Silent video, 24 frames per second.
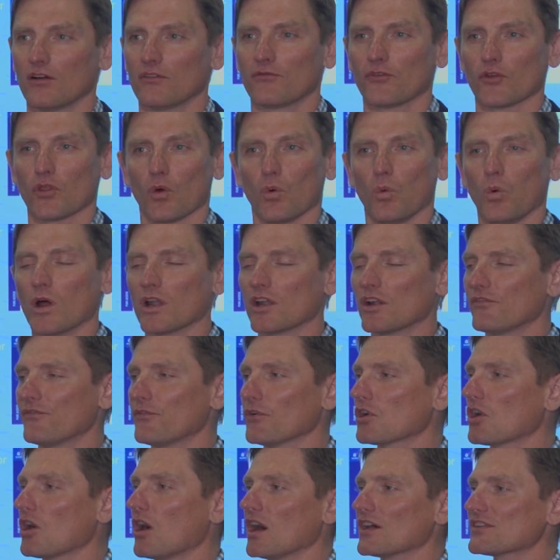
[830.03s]
for the
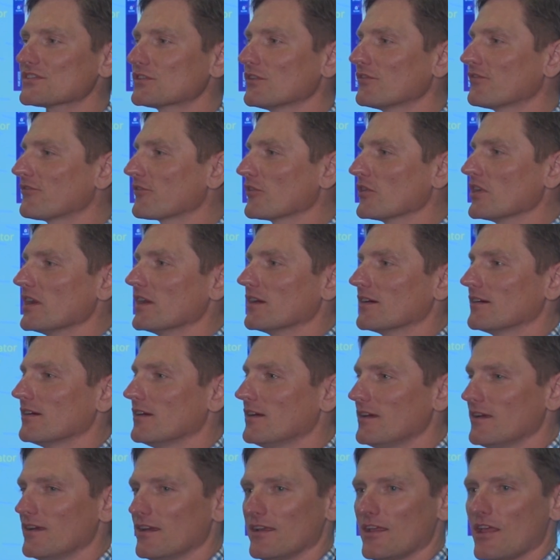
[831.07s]
wonderful cost of free.
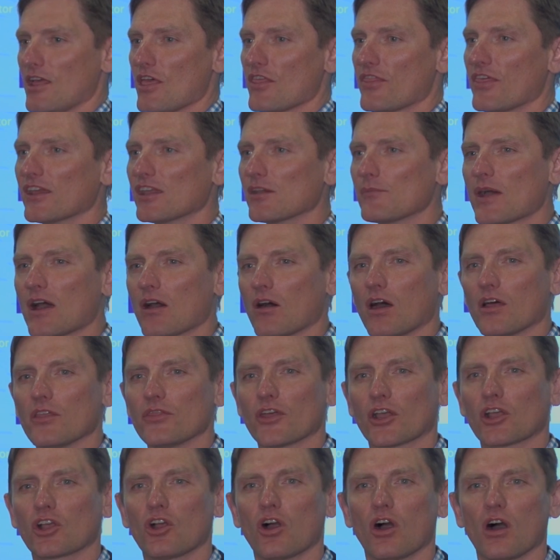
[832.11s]
Think about
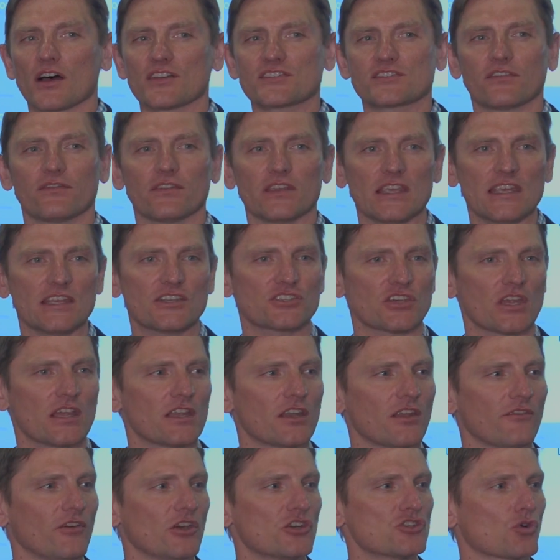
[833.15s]
the cost of each
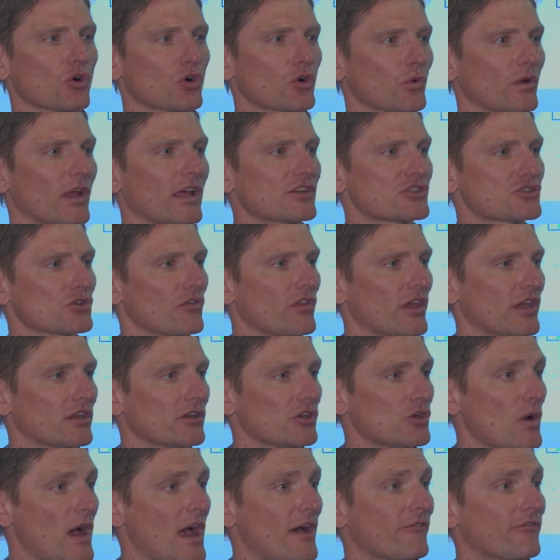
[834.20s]
individual credential that
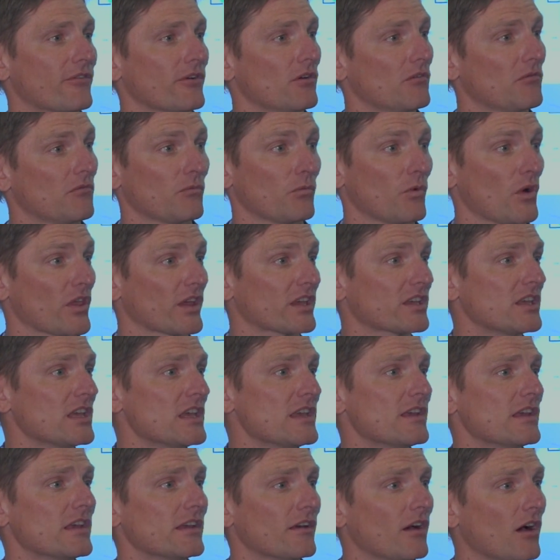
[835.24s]
you have, whether a
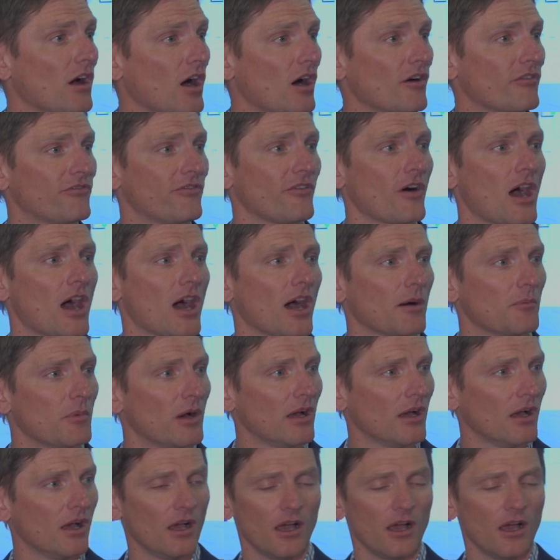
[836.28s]
key, a fob,